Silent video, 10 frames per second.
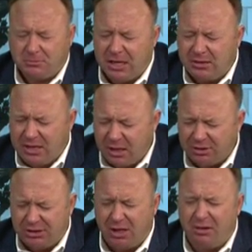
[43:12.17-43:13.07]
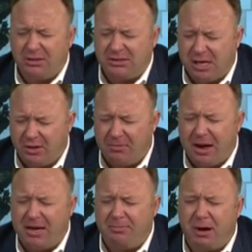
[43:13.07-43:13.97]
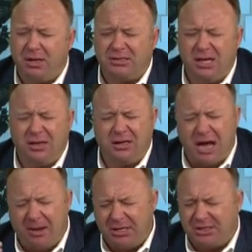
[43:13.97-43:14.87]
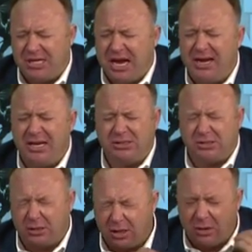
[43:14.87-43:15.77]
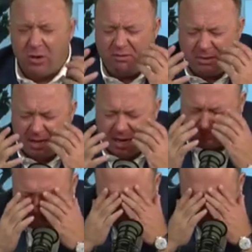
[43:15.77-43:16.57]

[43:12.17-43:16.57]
and kill children and sell their body parts, and the communist Chinese. Just look at what we've become.